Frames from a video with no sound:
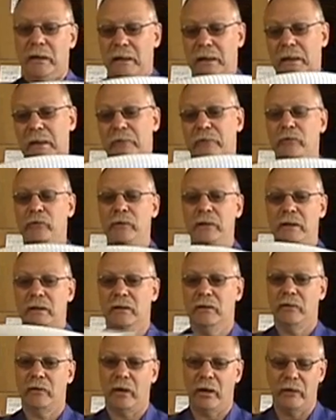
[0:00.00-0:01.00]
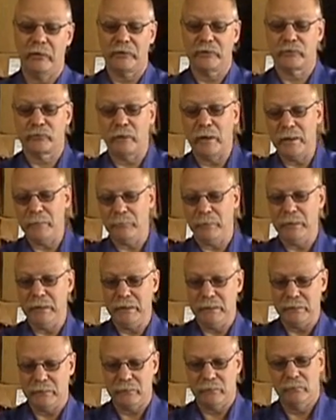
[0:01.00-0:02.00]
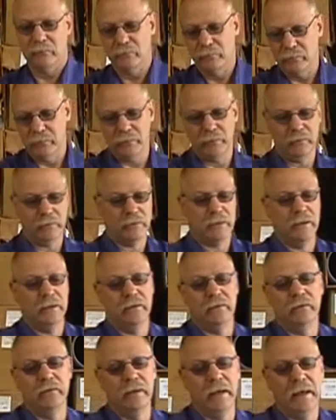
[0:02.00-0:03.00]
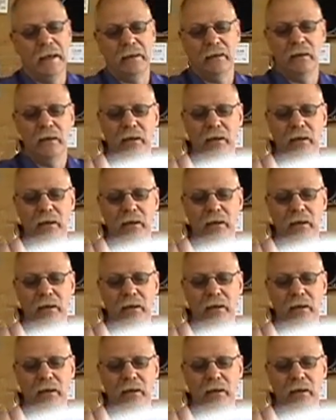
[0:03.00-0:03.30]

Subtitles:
if you need a straight piece, here's how you do that.